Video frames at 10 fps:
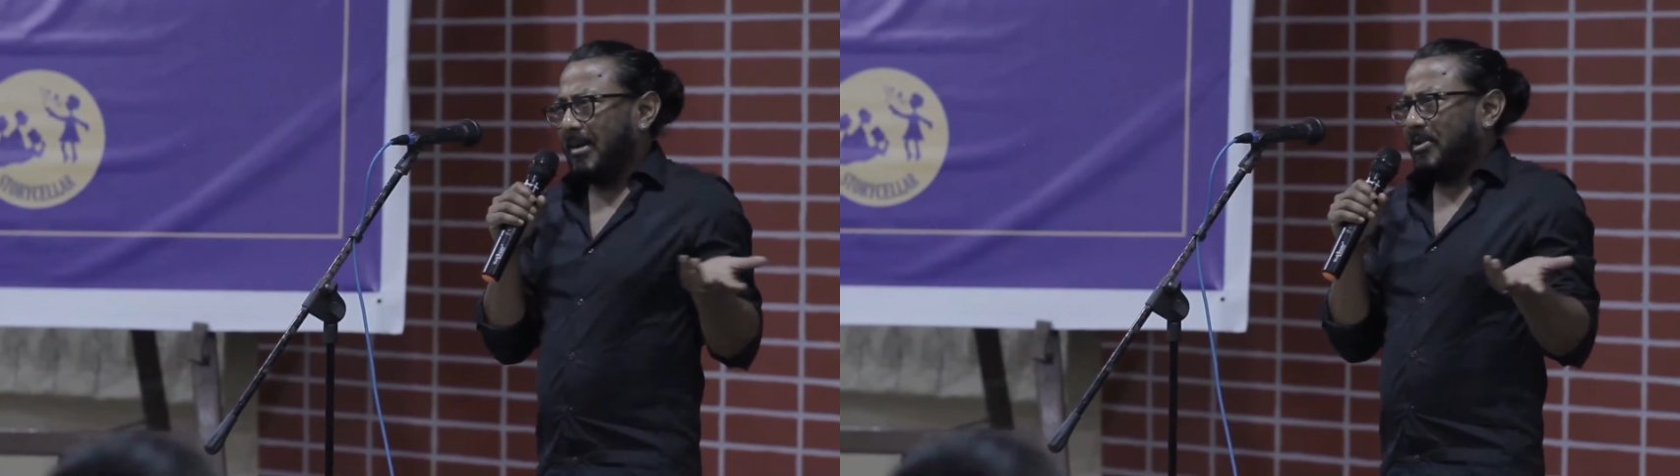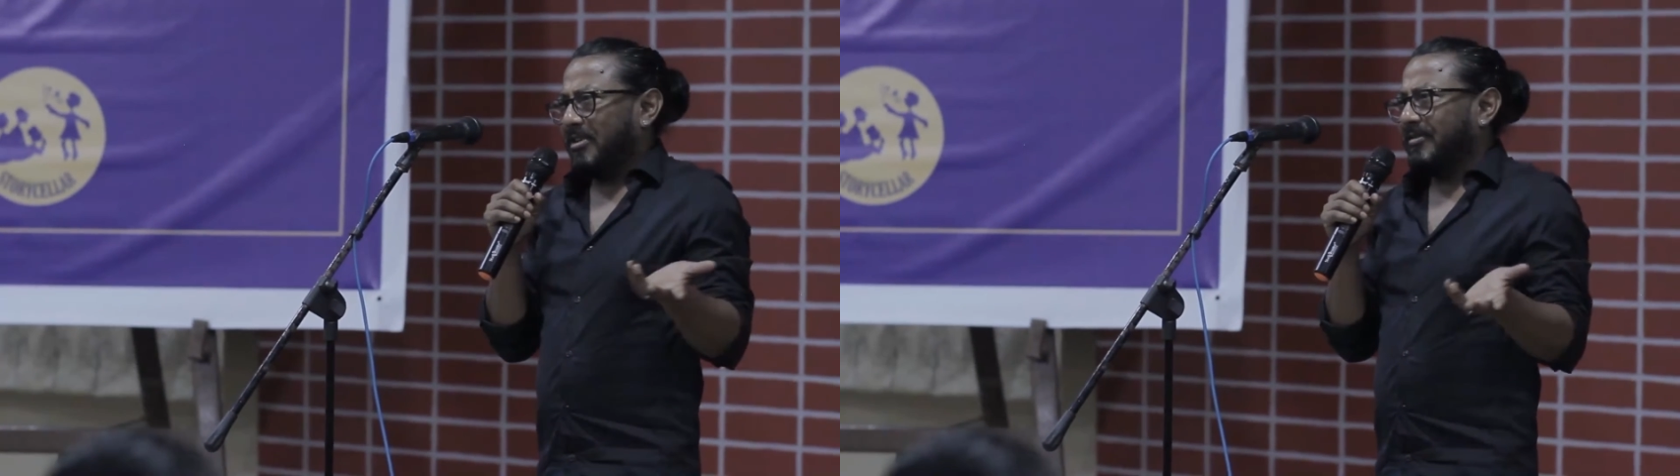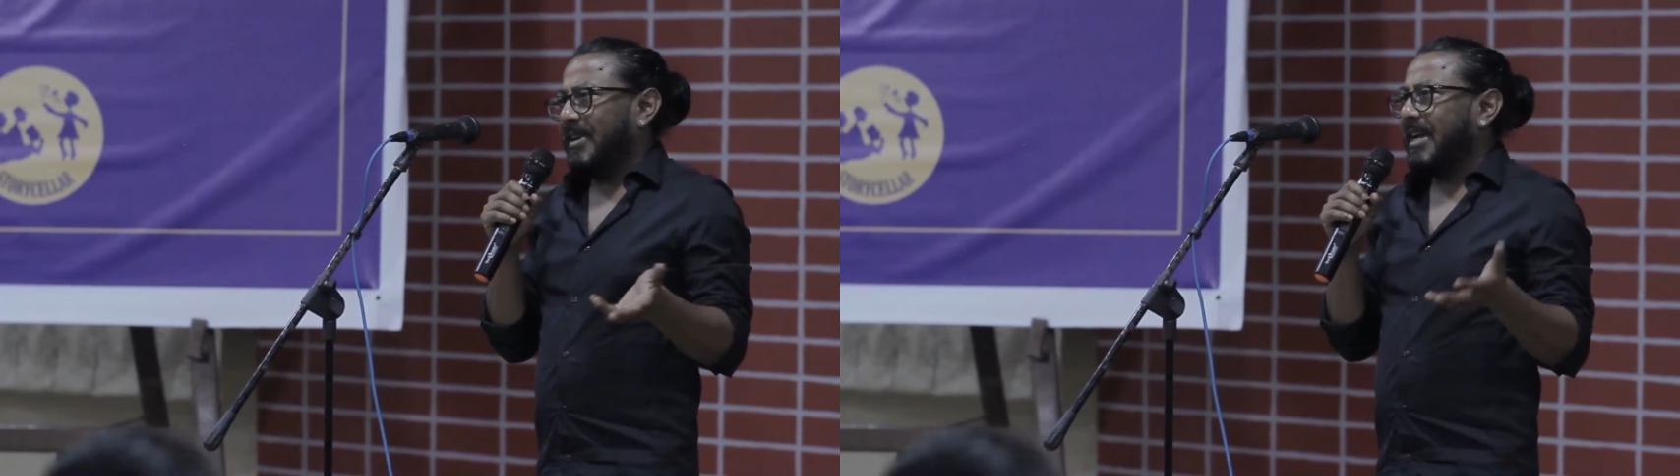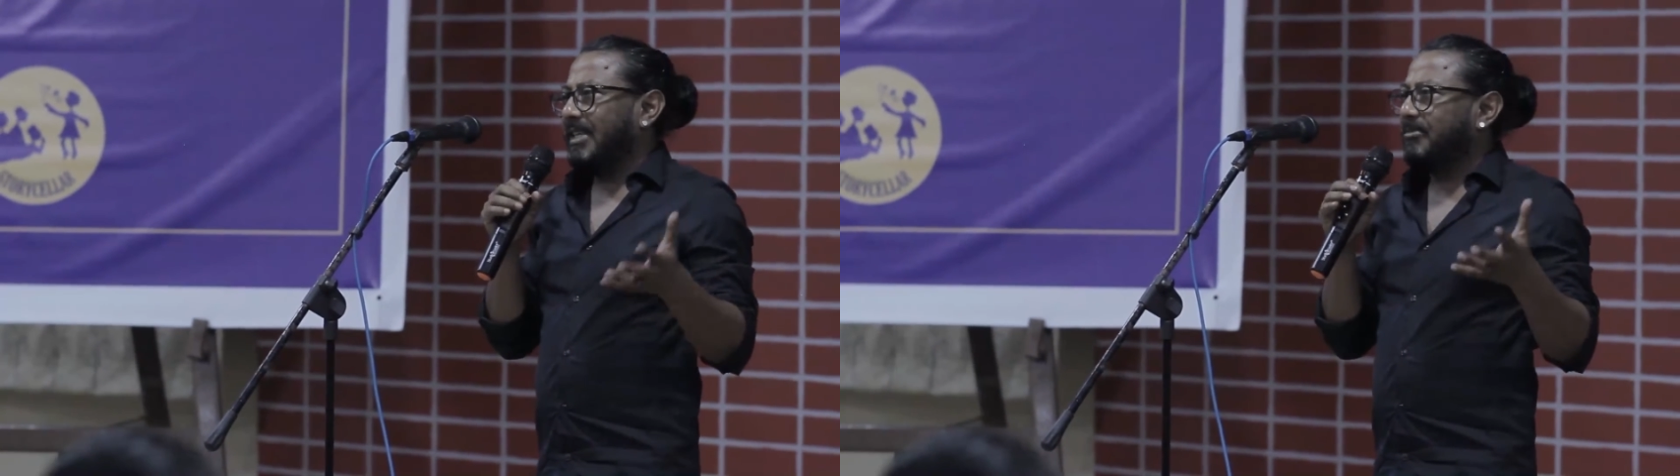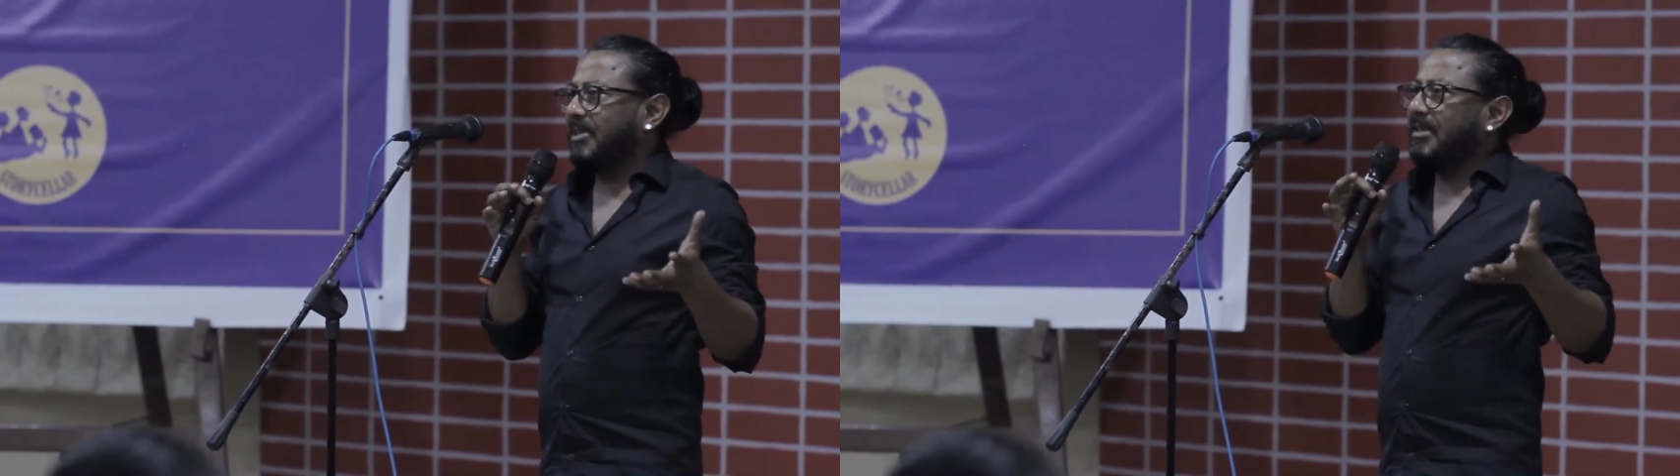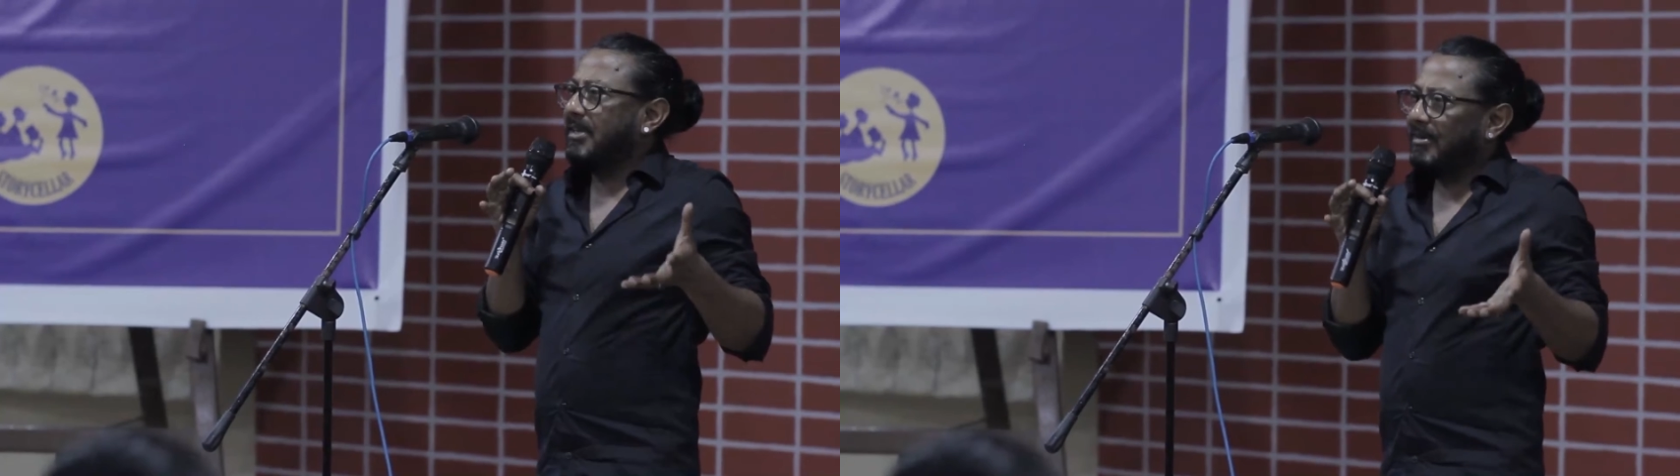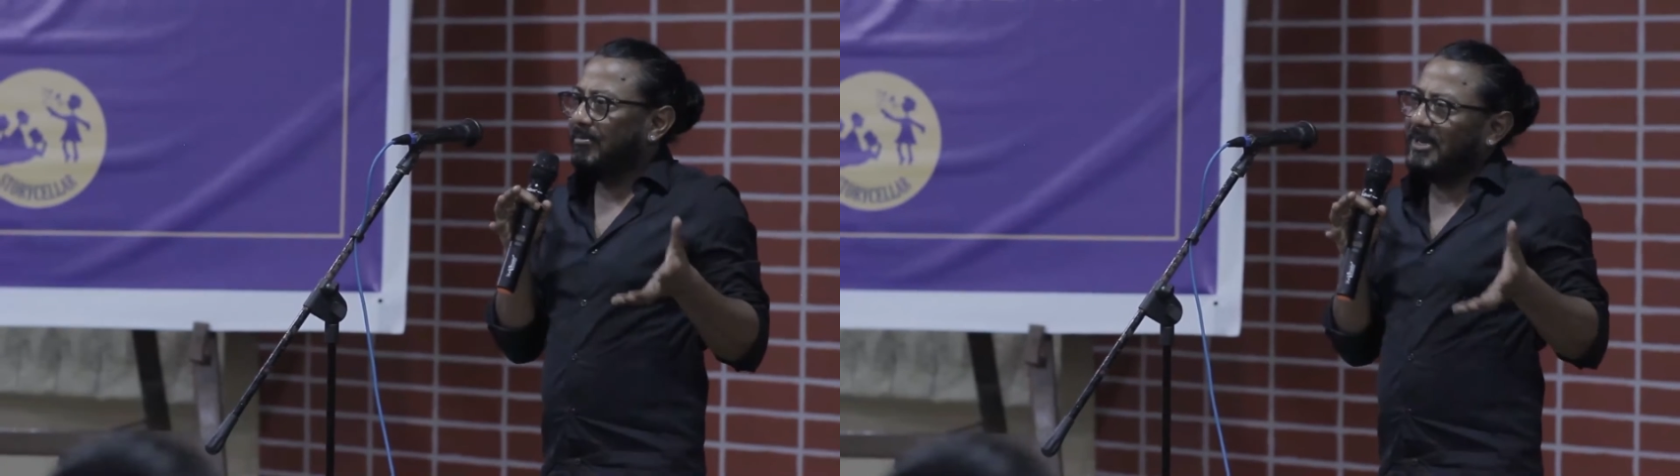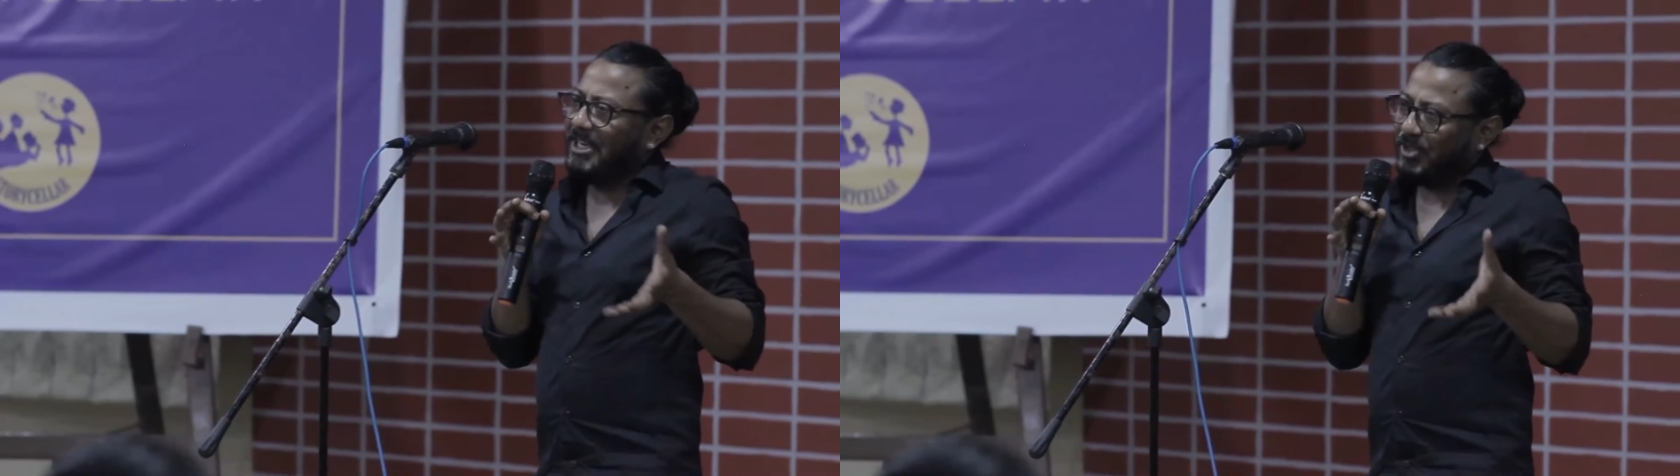couple of nights, but be